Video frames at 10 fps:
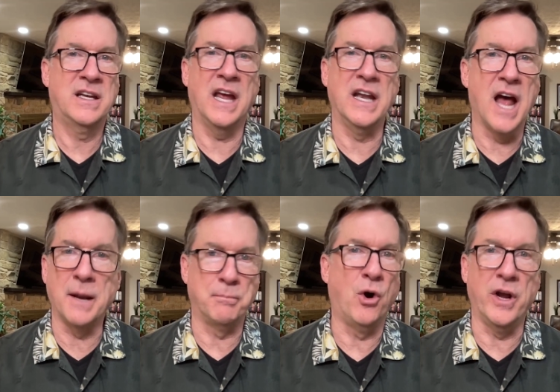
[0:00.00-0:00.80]

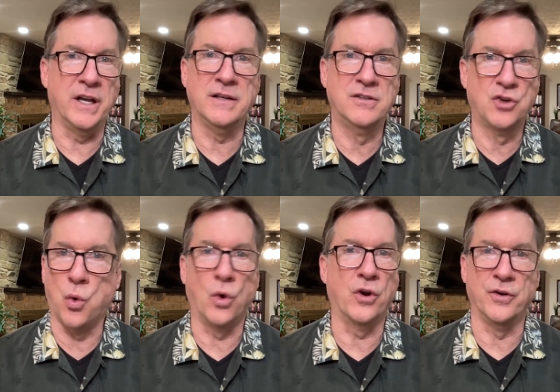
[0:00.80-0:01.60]
cannot play
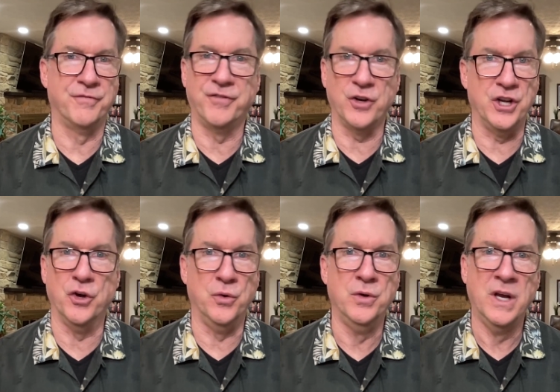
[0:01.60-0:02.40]
corner for
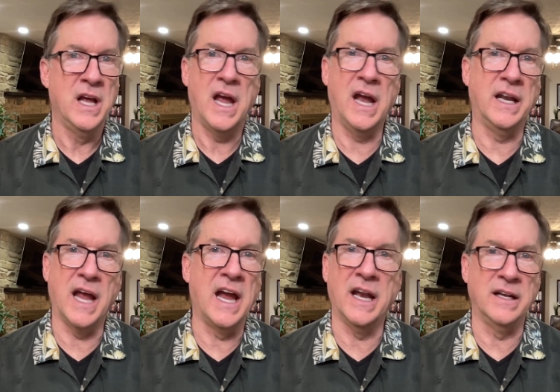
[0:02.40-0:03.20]
you and
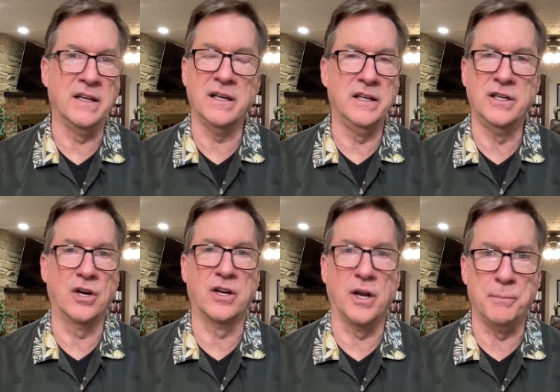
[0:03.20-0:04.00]
and you're
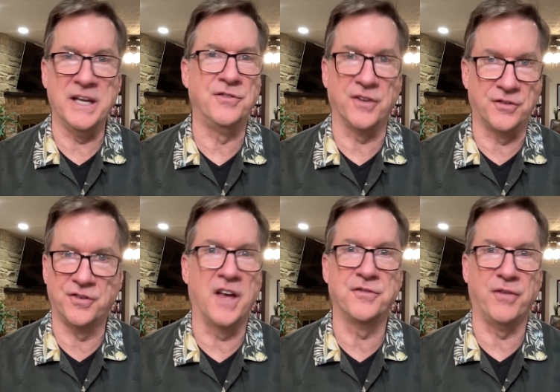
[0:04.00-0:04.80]
going to be
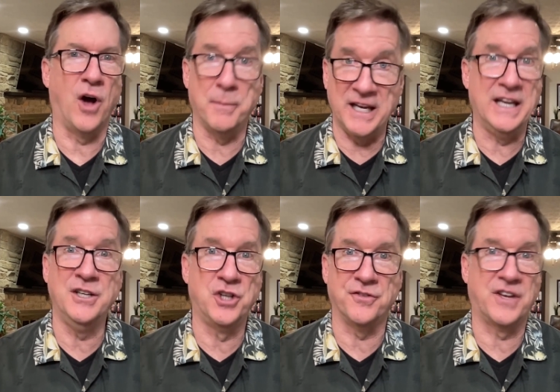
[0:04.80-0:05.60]
successful. I mean, he
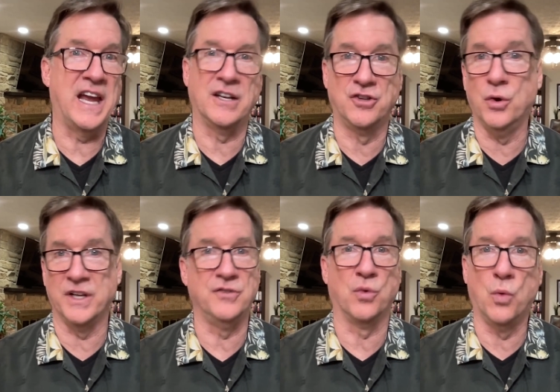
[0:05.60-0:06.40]
just can't do it.
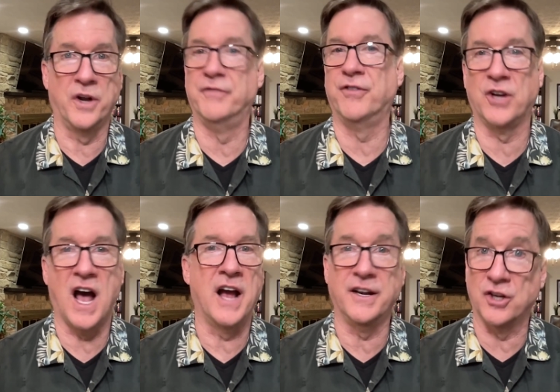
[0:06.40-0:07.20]
He's a wonderful
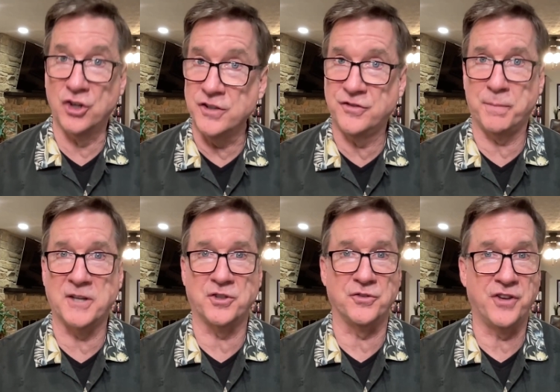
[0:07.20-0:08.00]
guy and a good
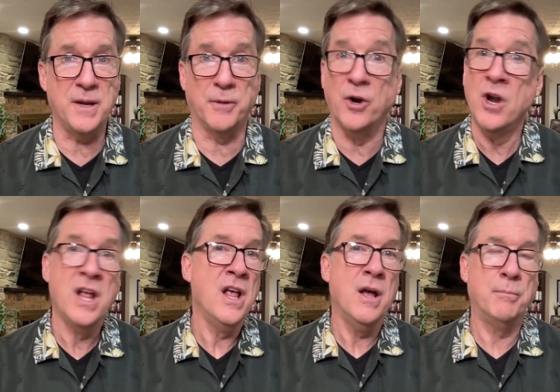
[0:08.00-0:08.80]
special teamer,
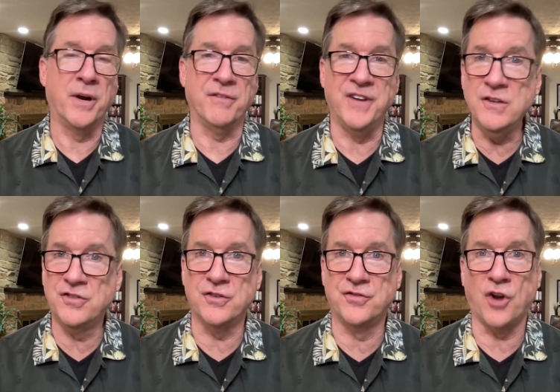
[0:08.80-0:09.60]
but if he's
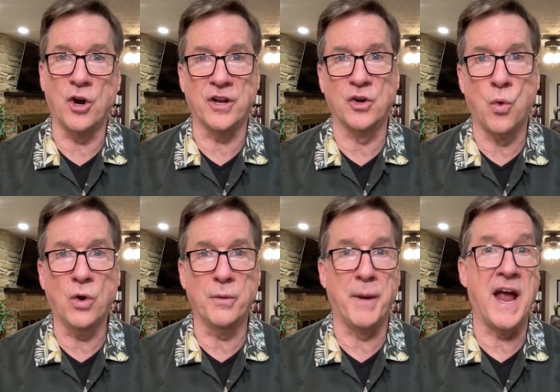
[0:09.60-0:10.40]
your starting
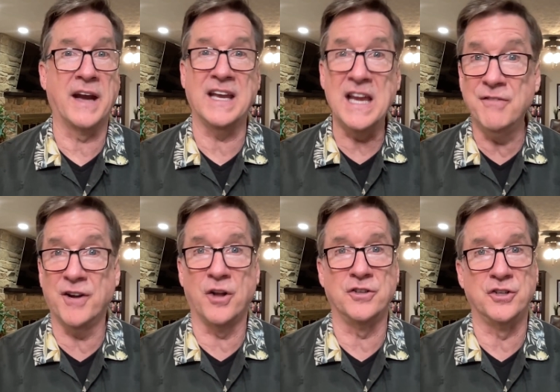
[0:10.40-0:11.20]
quarterback,
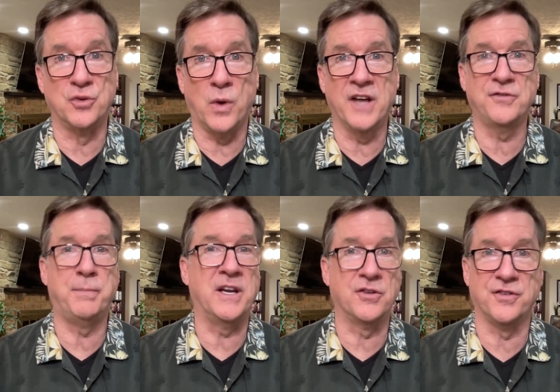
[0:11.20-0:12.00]
even under duress
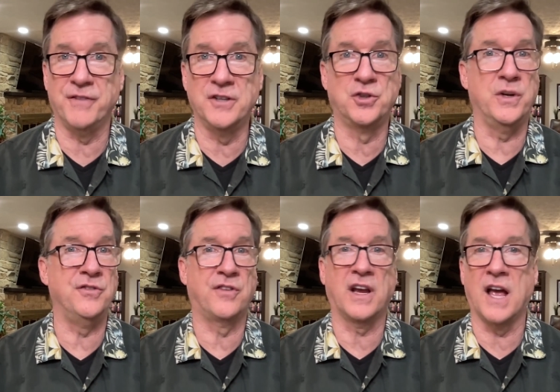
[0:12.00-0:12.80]
because of
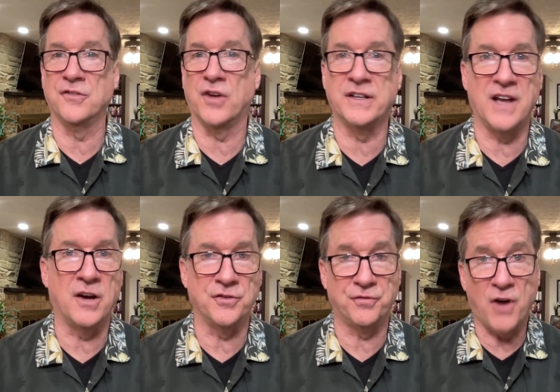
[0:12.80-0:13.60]
injuries to guys like
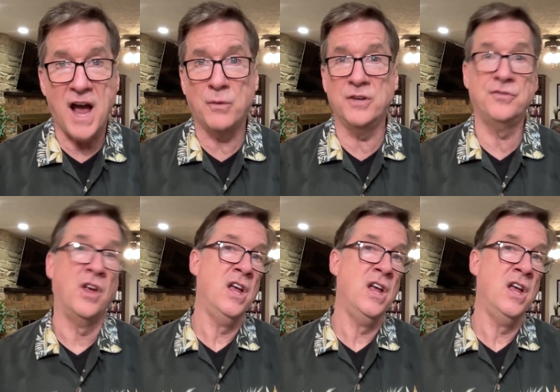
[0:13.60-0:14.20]
Dallas Flowers,